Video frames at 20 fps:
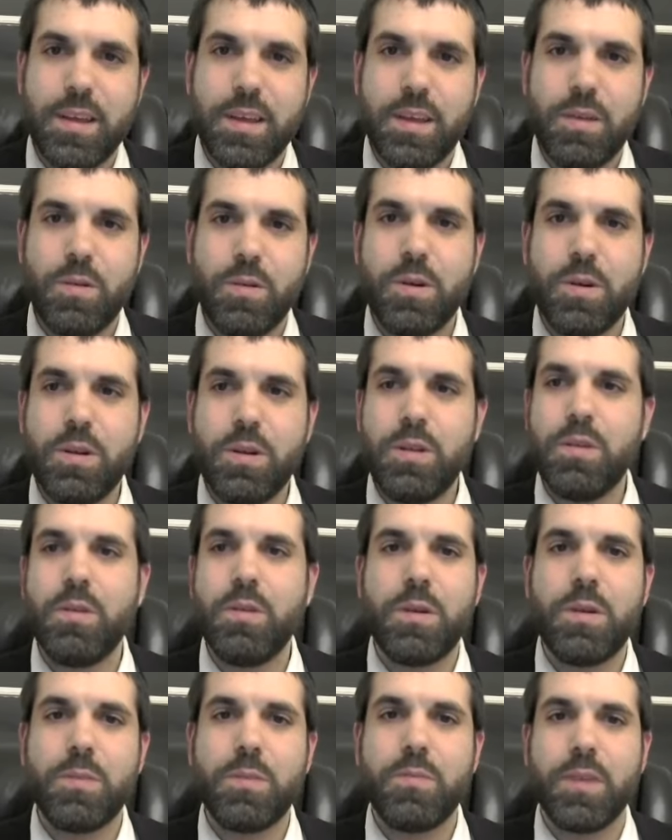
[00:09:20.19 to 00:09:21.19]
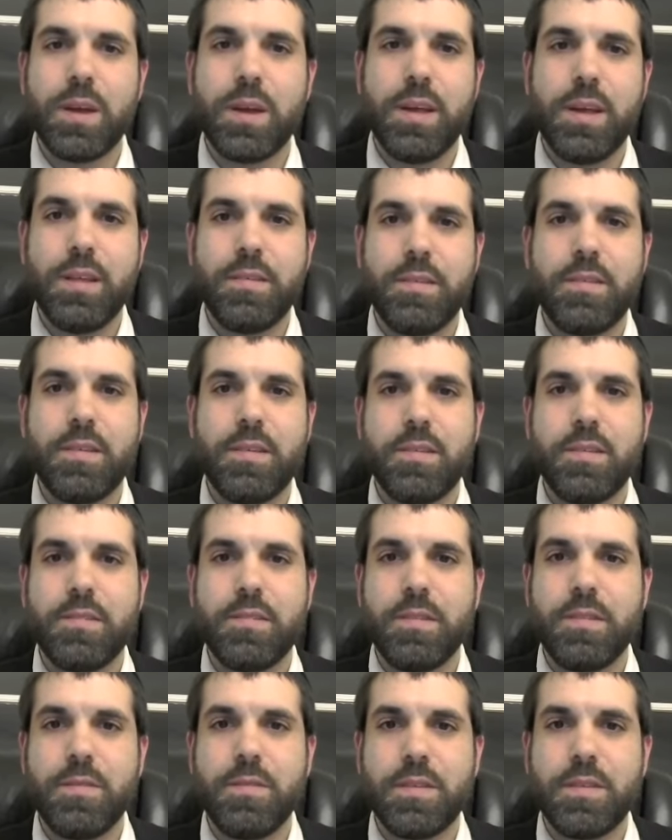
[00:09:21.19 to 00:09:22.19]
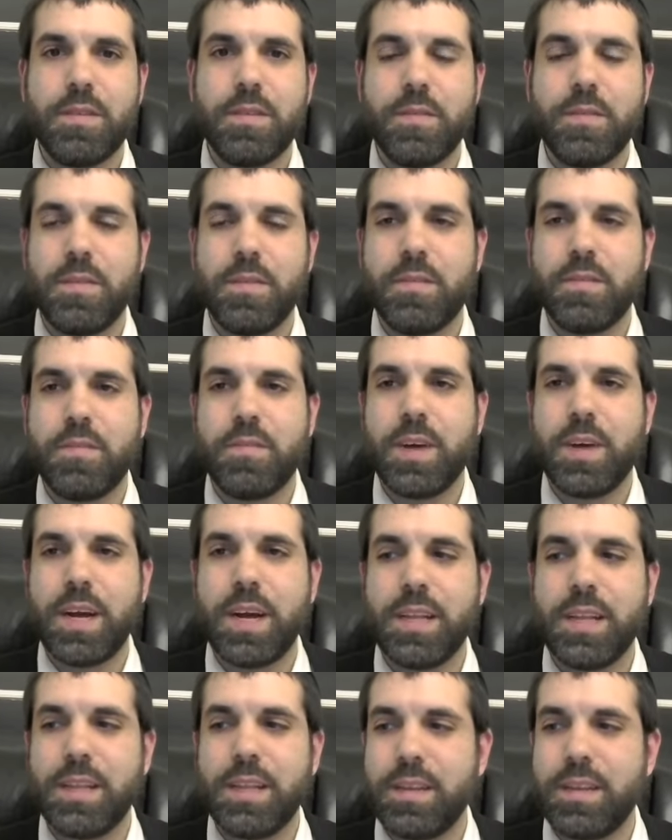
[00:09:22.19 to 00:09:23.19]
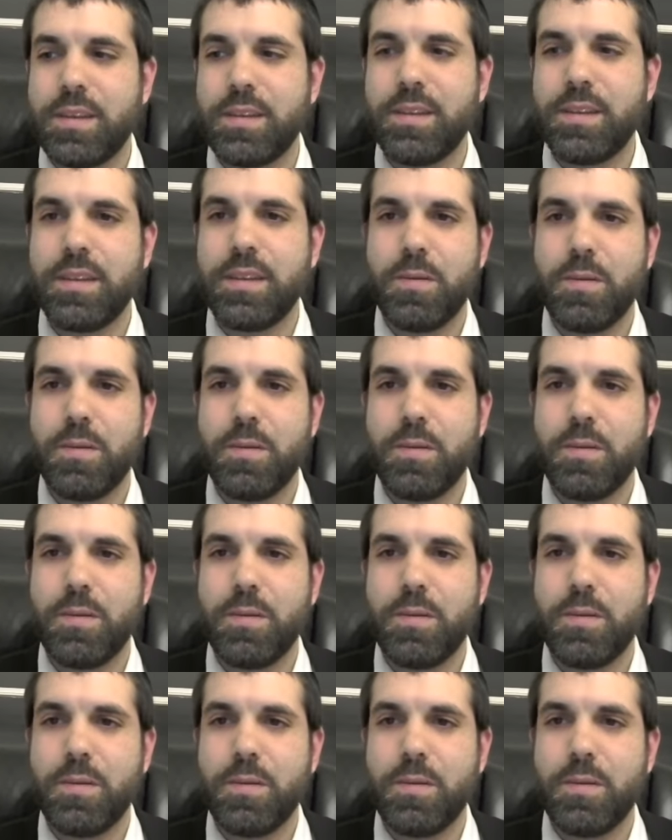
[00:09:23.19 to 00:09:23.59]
You, want to, you don't want to bring kids to the service of this violent